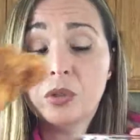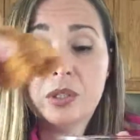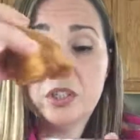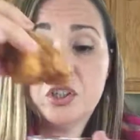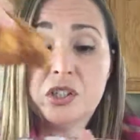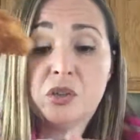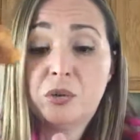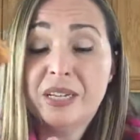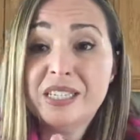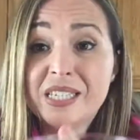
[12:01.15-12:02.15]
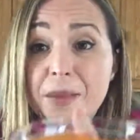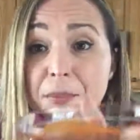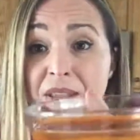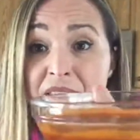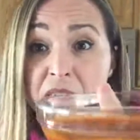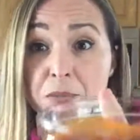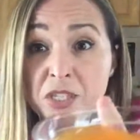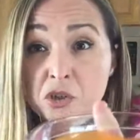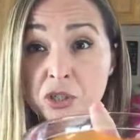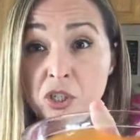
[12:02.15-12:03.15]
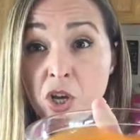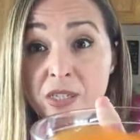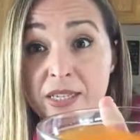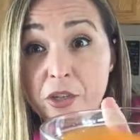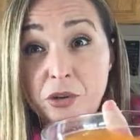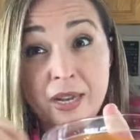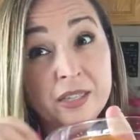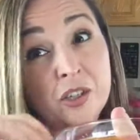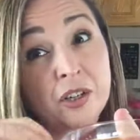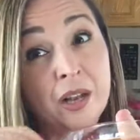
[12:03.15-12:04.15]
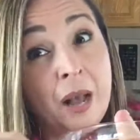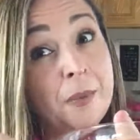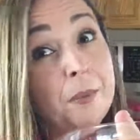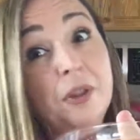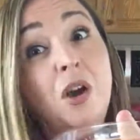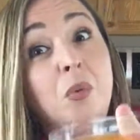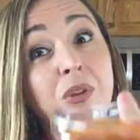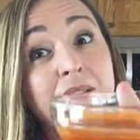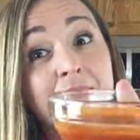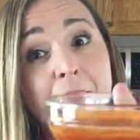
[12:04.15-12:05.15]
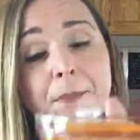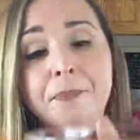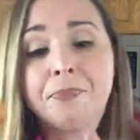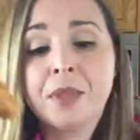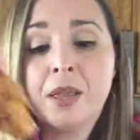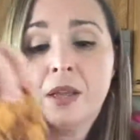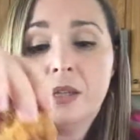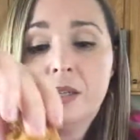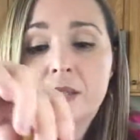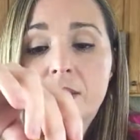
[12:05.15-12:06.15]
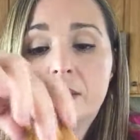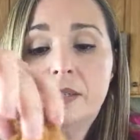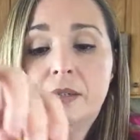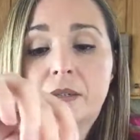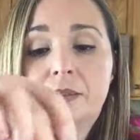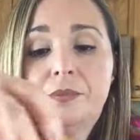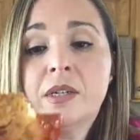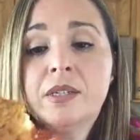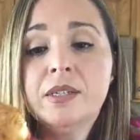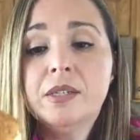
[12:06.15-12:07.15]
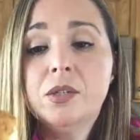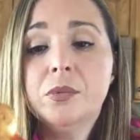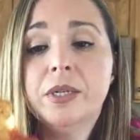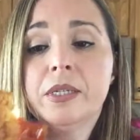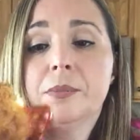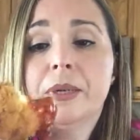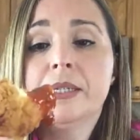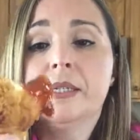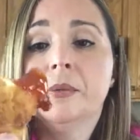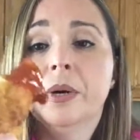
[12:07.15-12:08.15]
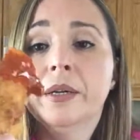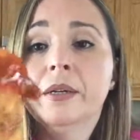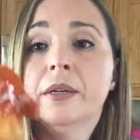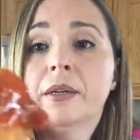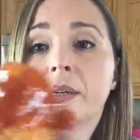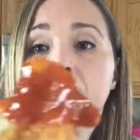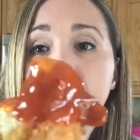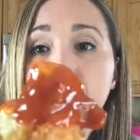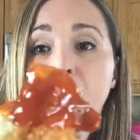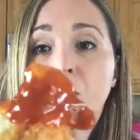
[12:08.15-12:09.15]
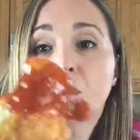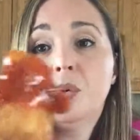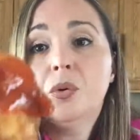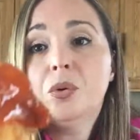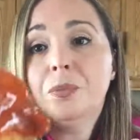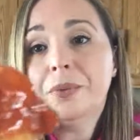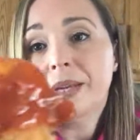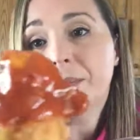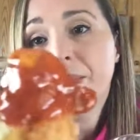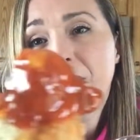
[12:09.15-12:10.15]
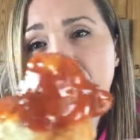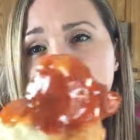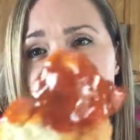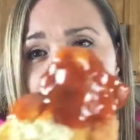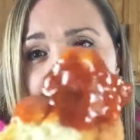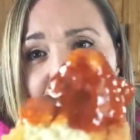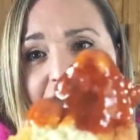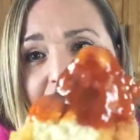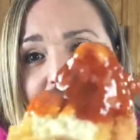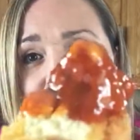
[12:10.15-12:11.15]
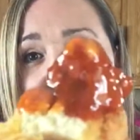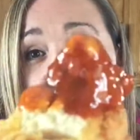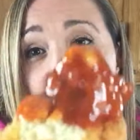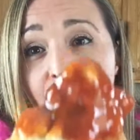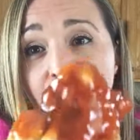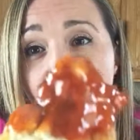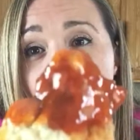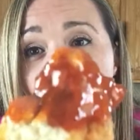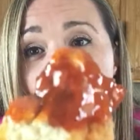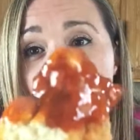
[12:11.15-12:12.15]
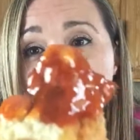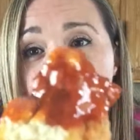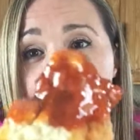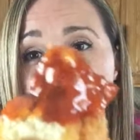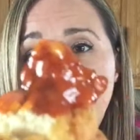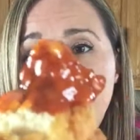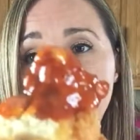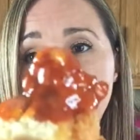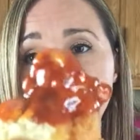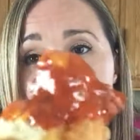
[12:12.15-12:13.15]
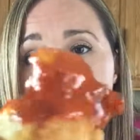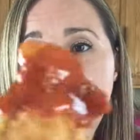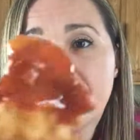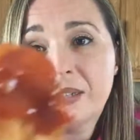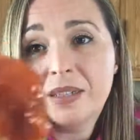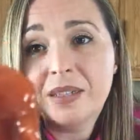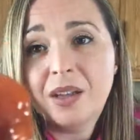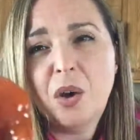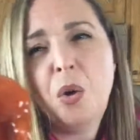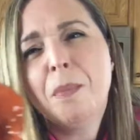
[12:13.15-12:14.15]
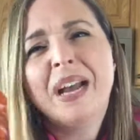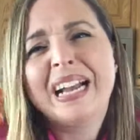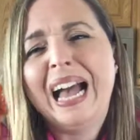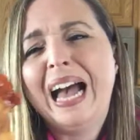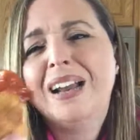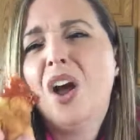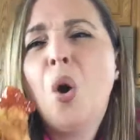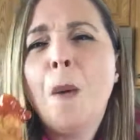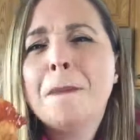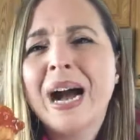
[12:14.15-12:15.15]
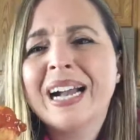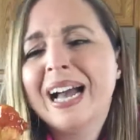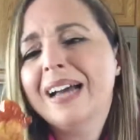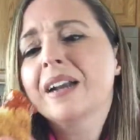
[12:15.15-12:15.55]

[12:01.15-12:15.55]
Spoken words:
delicious. So let's dip in this mystery sauce that you guys are gonna comment below with a name. Let's see here. This is the sweet and spicy one. Ooh, baby, look at that. Oh, look how it's dripping. Oh my God.